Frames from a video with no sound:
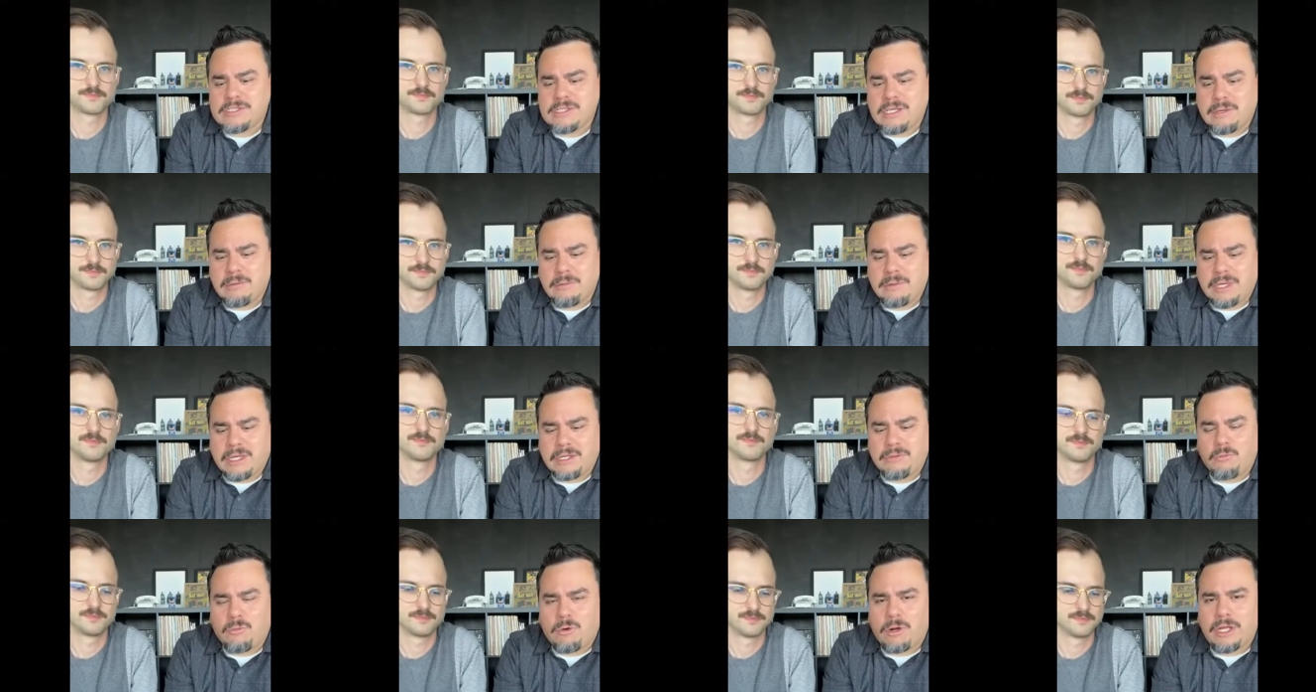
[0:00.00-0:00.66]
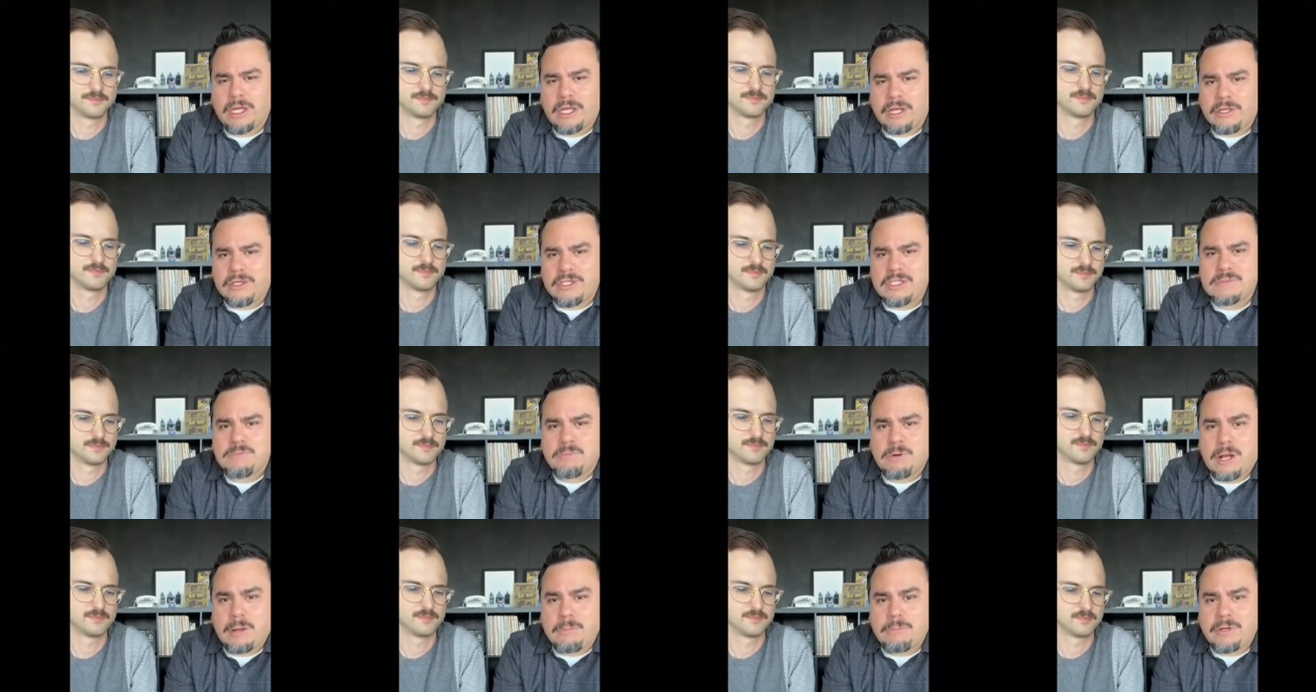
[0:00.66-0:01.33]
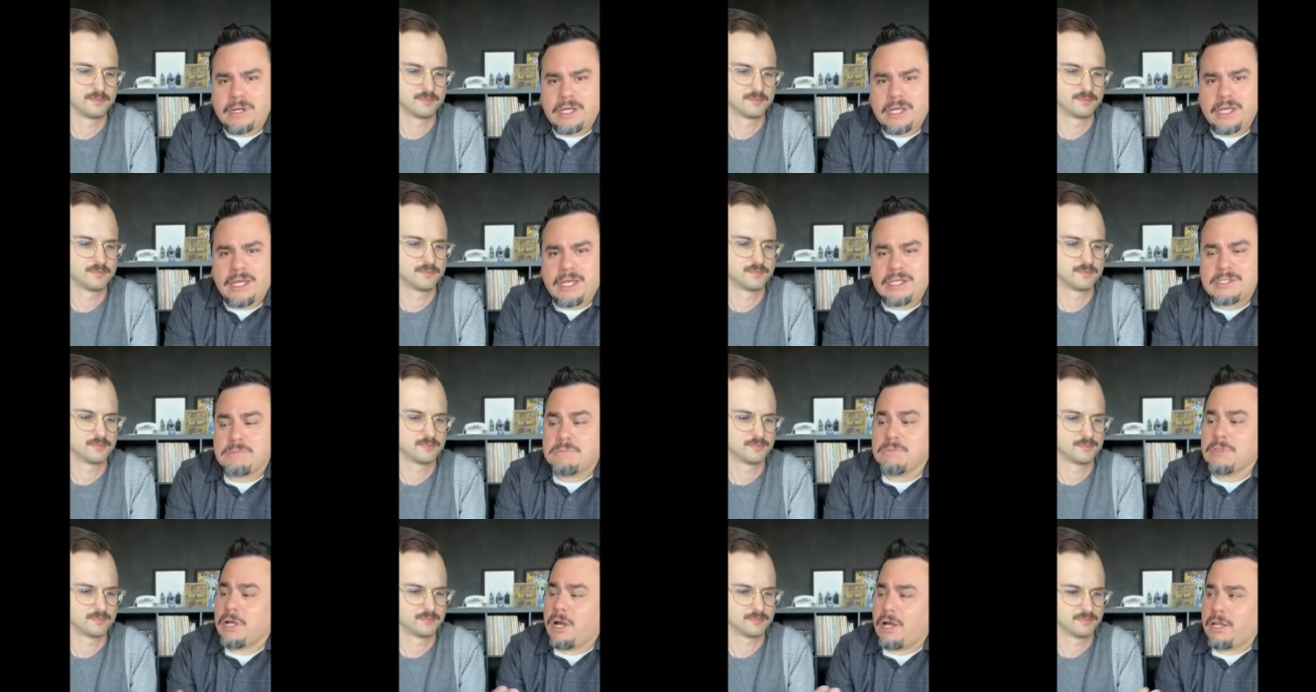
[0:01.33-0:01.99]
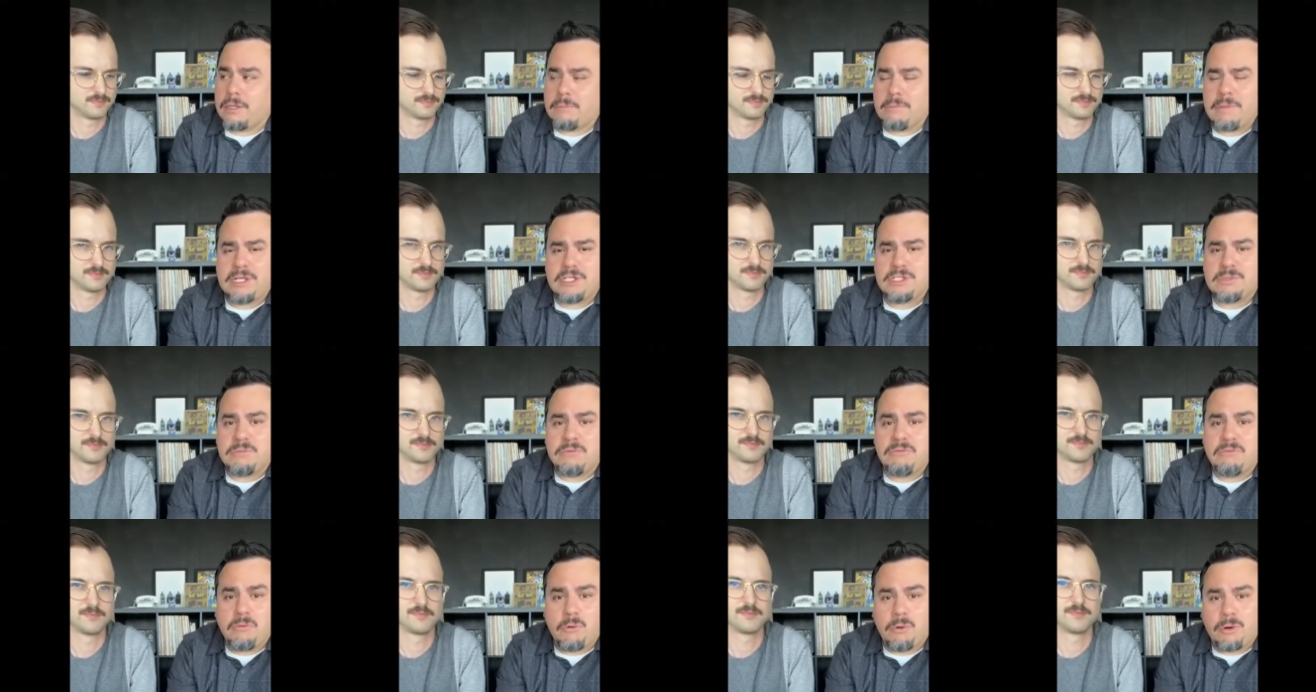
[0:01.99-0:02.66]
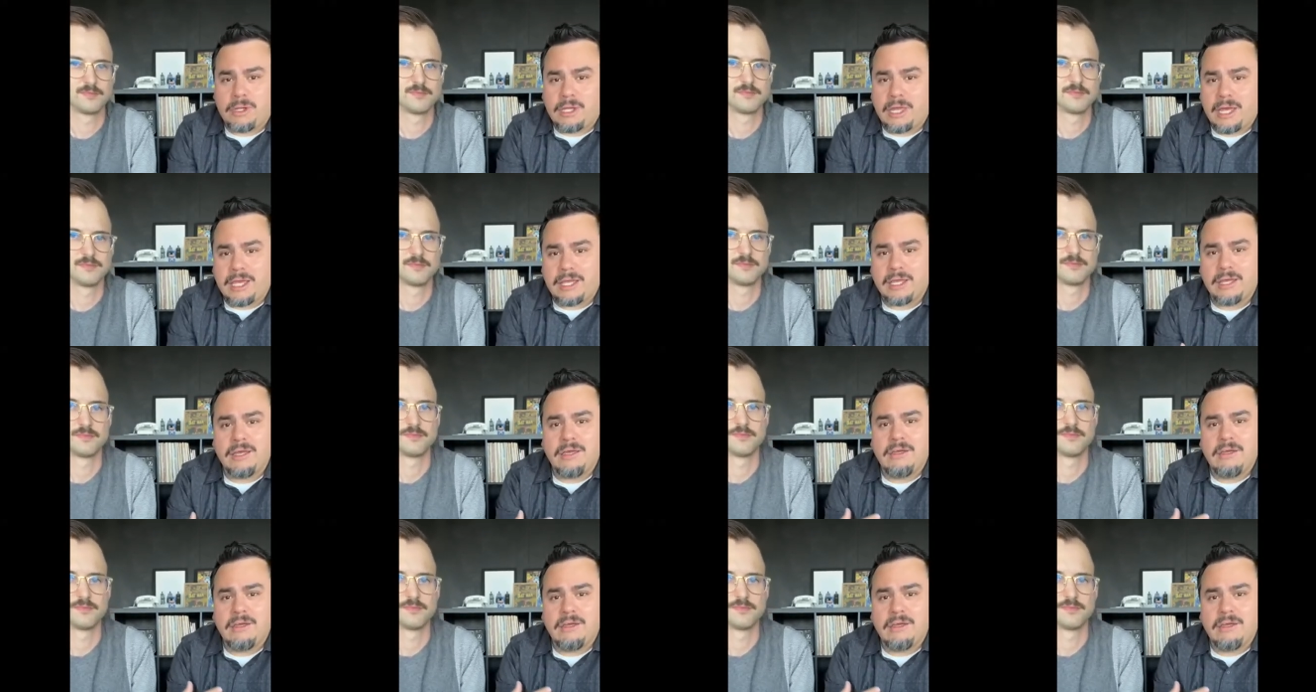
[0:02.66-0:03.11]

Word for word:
Speaker 1: I mean, working on this property, as Colin mentioned before, like